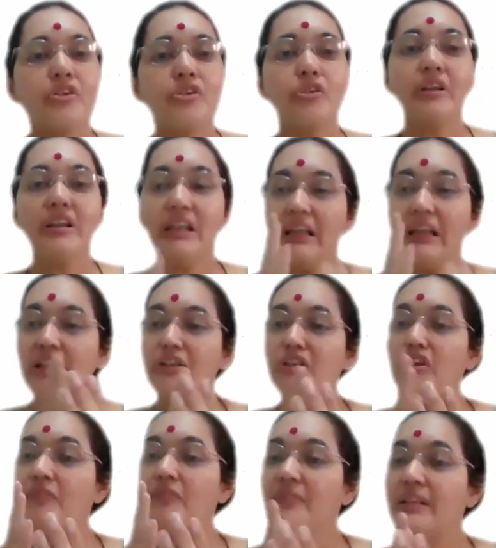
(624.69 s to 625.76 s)
So
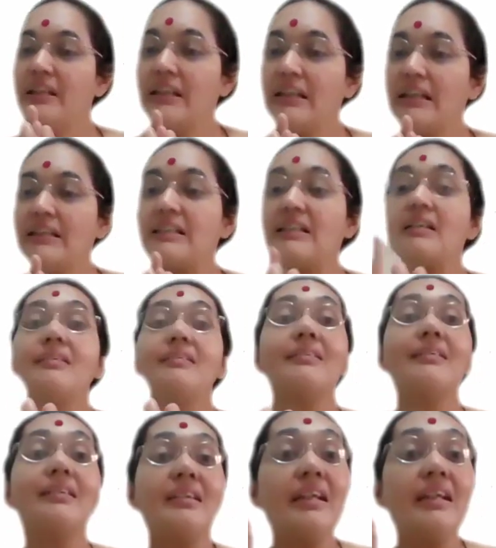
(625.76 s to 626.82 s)
each of these
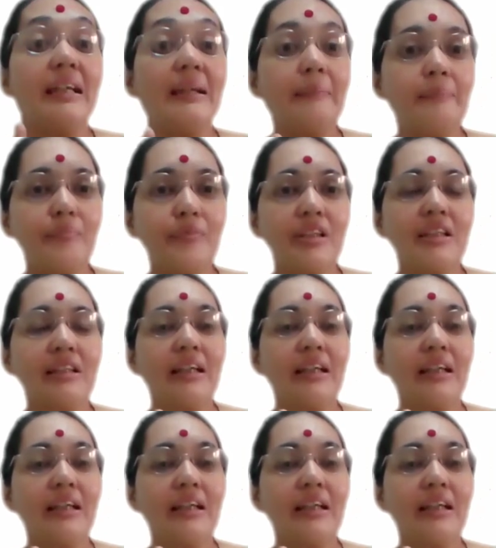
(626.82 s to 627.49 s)
themes,